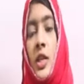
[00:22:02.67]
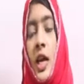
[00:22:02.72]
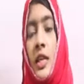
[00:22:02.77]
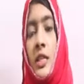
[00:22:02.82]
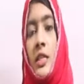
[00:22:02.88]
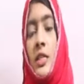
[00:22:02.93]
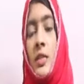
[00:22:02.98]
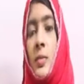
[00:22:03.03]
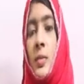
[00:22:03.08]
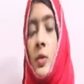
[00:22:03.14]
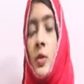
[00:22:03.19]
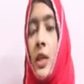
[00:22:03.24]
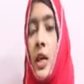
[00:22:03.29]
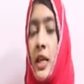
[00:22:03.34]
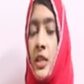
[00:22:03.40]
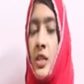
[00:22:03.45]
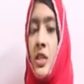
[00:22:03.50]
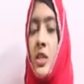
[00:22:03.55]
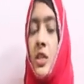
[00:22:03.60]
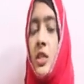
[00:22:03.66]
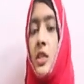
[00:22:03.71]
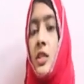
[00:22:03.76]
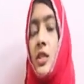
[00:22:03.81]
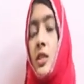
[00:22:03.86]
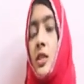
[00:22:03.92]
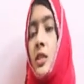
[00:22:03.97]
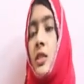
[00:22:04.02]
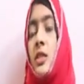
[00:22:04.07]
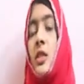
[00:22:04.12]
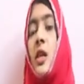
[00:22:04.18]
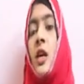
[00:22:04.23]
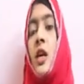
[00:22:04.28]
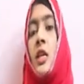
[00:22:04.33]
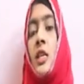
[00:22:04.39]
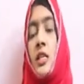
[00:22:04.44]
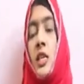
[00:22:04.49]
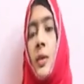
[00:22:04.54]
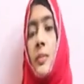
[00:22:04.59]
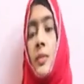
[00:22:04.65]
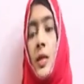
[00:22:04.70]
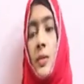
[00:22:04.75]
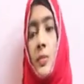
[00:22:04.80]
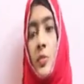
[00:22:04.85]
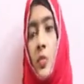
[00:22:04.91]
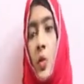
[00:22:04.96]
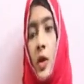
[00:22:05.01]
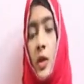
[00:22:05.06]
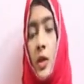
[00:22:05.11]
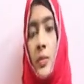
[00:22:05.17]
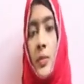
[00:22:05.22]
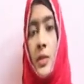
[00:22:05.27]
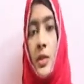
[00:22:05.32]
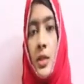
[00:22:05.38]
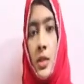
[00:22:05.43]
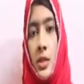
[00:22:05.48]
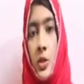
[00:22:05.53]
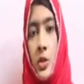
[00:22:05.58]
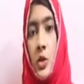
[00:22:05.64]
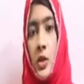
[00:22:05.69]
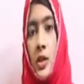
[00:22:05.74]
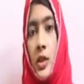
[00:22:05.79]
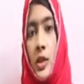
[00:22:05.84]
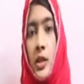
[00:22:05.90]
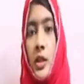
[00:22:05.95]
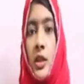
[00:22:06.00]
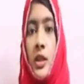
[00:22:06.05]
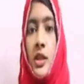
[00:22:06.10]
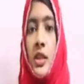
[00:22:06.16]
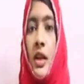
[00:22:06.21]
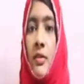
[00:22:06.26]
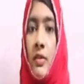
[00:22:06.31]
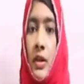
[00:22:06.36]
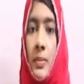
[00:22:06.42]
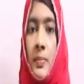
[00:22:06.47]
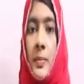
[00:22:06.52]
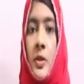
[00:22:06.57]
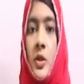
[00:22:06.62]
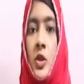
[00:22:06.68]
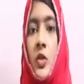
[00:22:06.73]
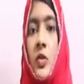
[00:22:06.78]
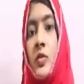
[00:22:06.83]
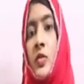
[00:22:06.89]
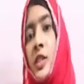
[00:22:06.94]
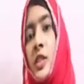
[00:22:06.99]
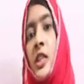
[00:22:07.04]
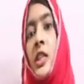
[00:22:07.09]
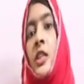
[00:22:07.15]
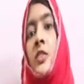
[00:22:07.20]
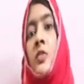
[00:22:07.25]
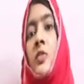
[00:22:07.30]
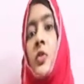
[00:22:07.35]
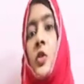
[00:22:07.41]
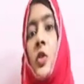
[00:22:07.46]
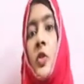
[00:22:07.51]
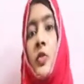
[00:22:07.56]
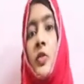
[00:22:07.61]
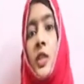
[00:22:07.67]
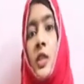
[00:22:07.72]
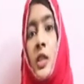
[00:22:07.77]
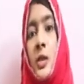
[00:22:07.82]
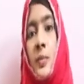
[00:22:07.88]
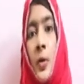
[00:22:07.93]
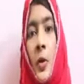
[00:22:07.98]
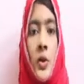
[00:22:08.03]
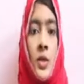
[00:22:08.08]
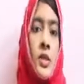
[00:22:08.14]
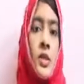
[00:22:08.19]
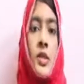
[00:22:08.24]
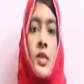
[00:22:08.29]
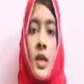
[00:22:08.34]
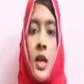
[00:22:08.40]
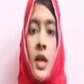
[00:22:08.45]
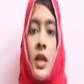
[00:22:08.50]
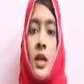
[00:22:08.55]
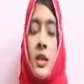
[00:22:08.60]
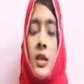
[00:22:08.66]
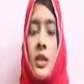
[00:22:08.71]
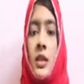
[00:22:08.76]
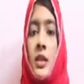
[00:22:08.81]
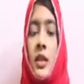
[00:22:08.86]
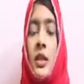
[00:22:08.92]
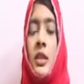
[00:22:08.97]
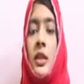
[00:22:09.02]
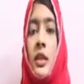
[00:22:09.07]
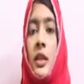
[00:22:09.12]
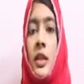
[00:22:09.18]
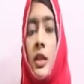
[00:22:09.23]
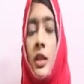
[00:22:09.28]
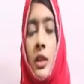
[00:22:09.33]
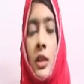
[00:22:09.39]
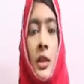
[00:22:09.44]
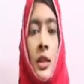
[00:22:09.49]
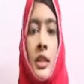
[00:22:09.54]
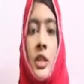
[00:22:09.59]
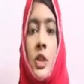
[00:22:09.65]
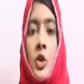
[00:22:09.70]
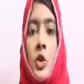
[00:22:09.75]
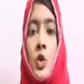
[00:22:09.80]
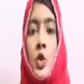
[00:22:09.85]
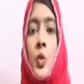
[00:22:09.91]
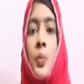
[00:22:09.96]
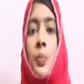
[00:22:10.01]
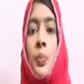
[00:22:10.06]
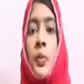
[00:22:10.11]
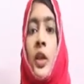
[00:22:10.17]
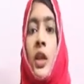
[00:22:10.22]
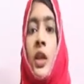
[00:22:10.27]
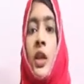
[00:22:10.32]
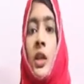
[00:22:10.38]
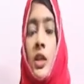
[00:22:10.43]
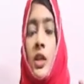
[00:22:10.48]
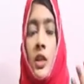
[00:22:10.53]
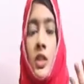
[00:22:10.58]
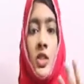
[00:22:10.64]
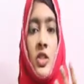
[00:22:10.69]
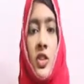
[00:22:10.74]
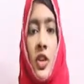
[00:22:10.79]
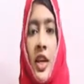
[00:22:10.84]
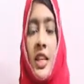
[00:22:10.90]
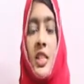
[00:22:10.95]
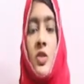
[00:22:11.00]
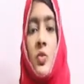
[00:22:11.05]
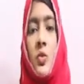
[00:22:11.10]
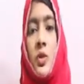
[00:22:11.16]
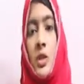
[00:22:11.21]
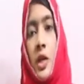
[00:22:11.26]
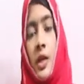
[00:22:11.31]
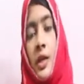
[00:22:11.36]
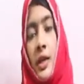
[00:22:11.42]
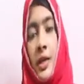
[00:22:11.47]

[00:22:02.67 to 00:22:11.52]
that is about the extrinsic stains. Sometimes what happens is during development of teeth, few of the deposits occur in the teeth leading to strains which are